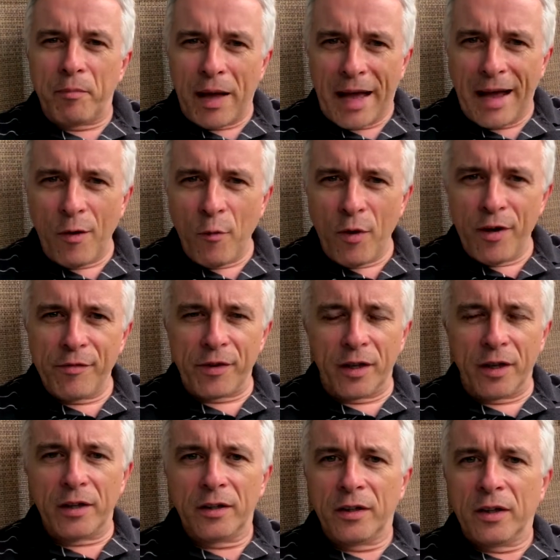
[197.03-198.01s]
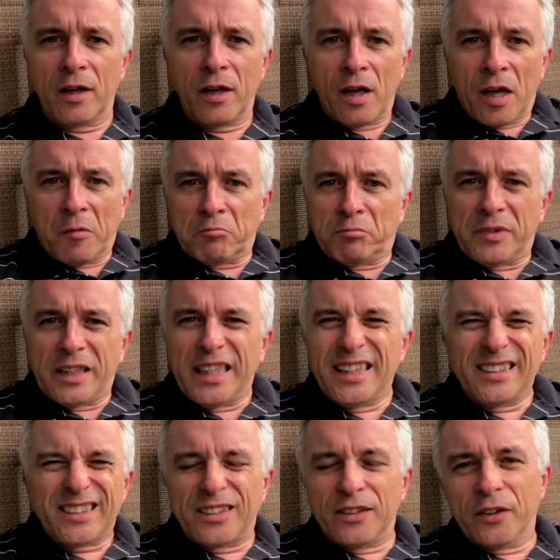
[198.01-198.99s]
However,
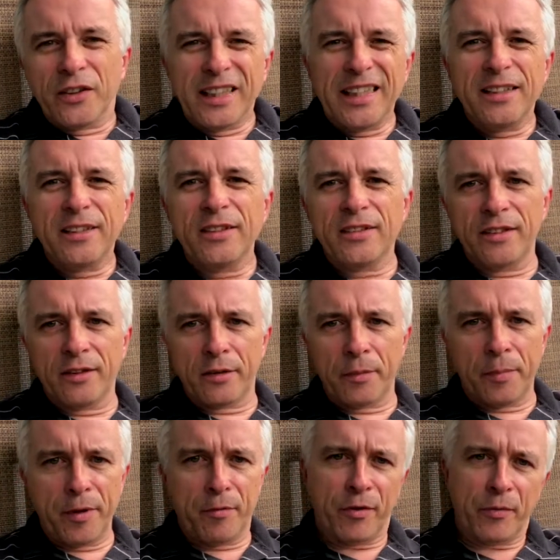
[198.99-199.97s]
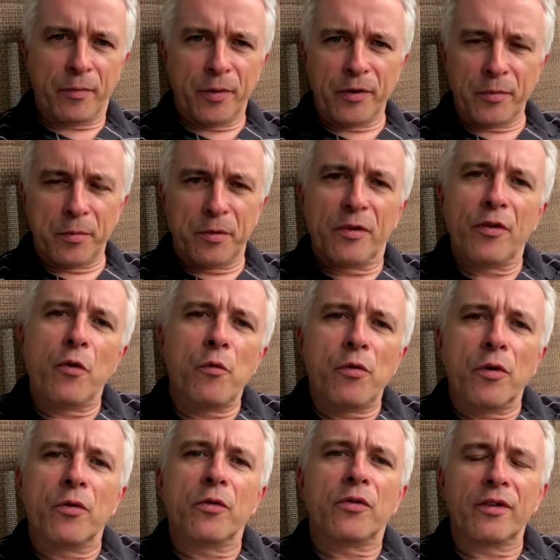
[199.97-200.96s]
it's not easy to be responsible to
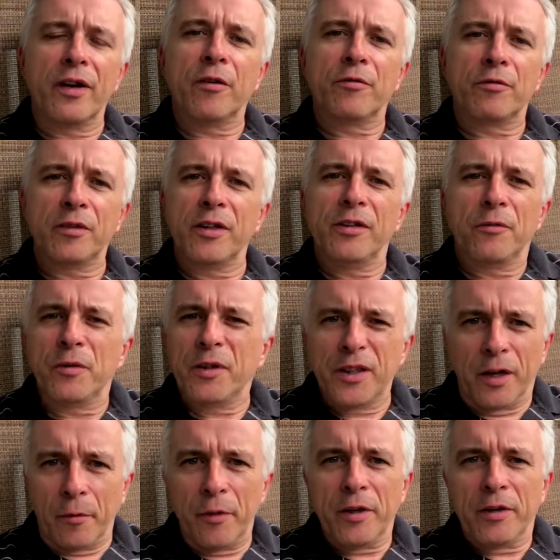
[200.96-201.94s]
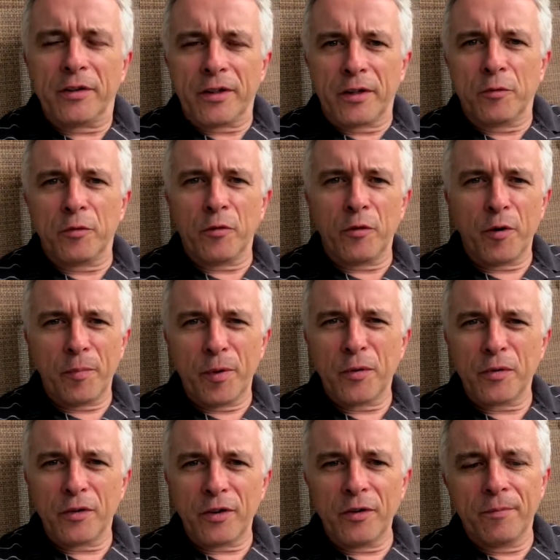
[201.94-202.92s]
yourself, you know, when you've got no one to
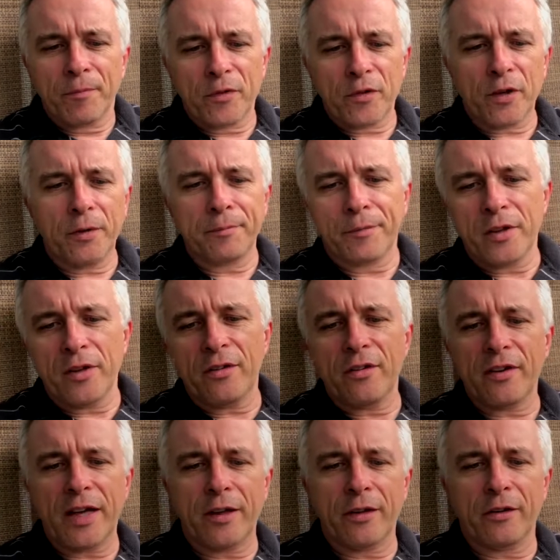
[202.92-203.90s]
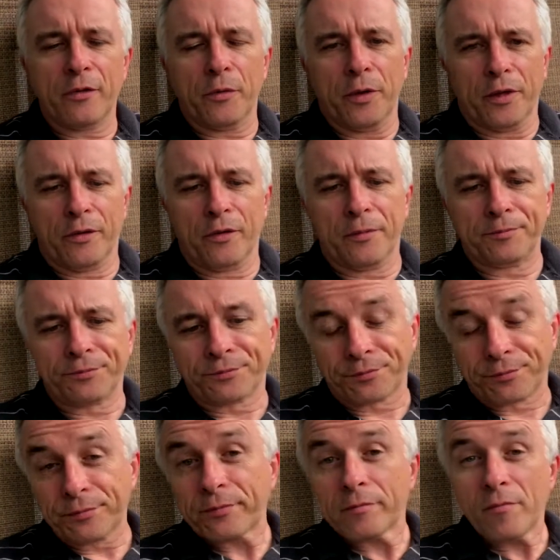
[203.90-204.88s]
report to. So this is how this works.
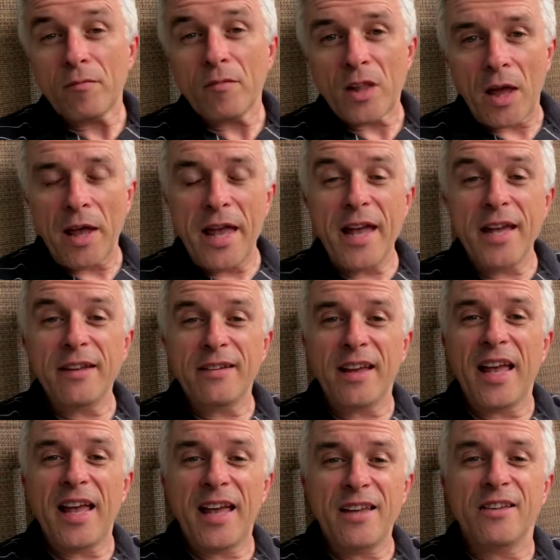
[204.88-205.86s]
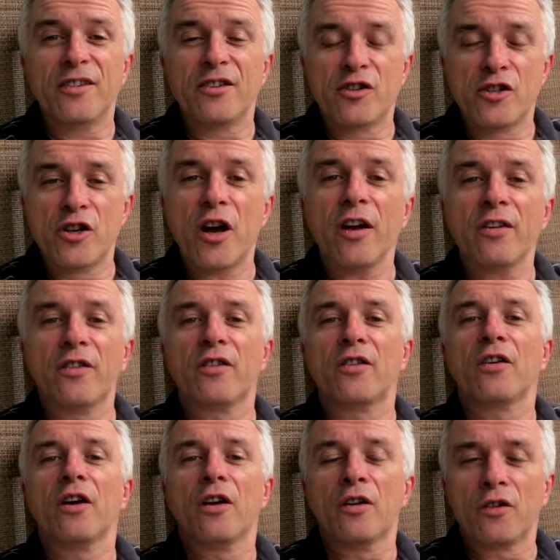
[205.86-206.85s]
It is
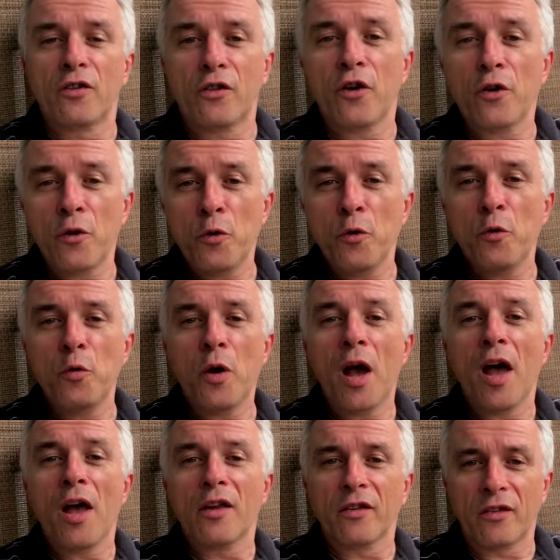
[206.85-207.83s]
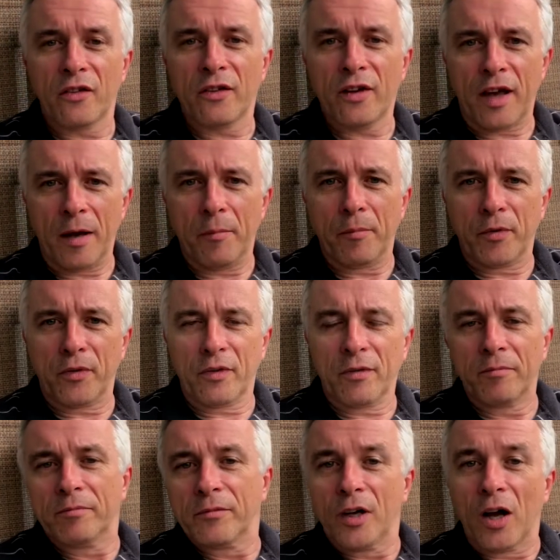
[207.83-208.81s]
just 2 steps,
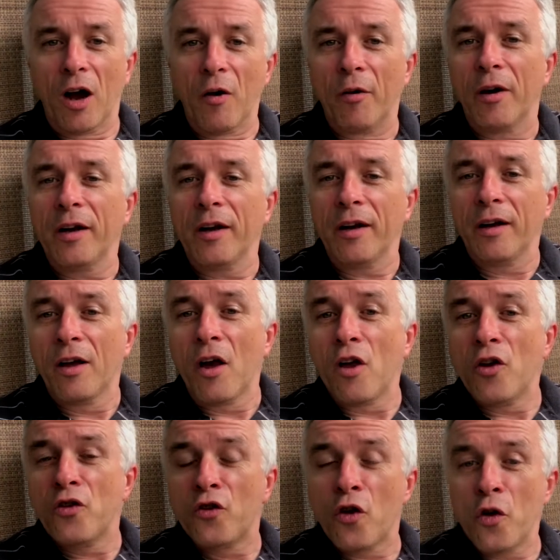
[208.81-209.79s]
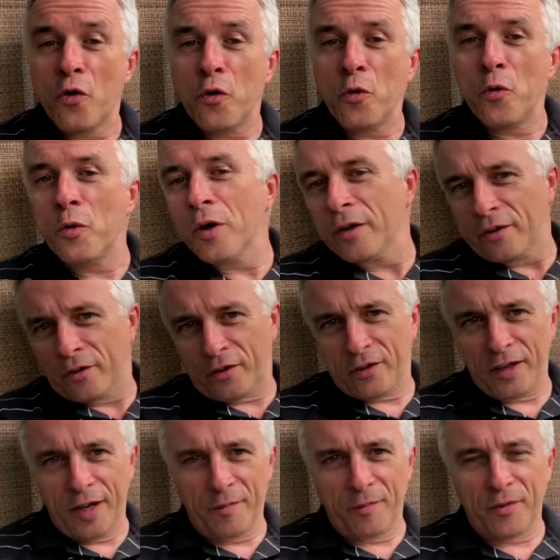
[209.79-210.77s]
all right? 2
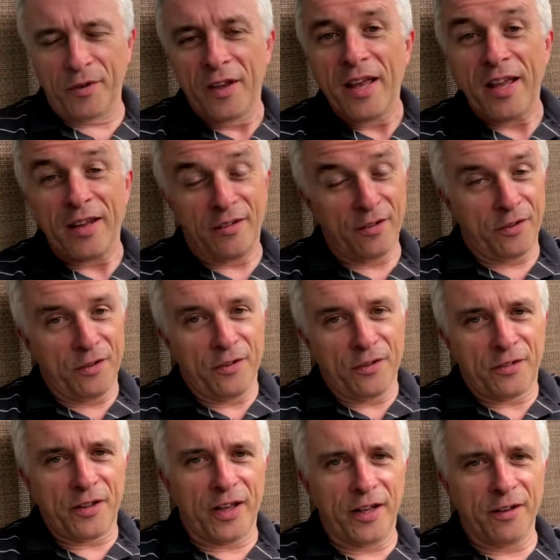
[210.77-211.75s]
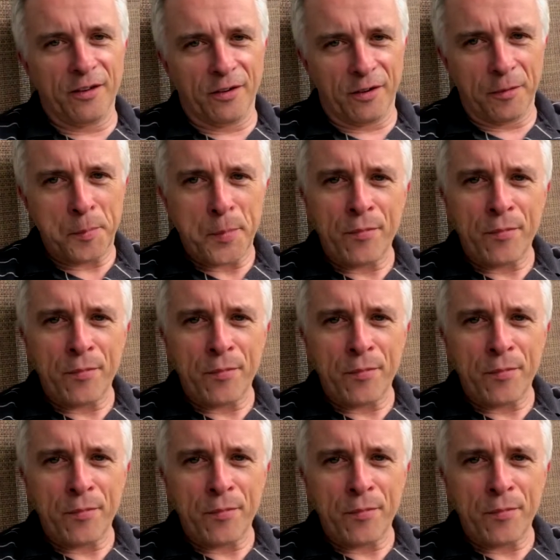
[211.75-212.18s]
steps. It does not take long.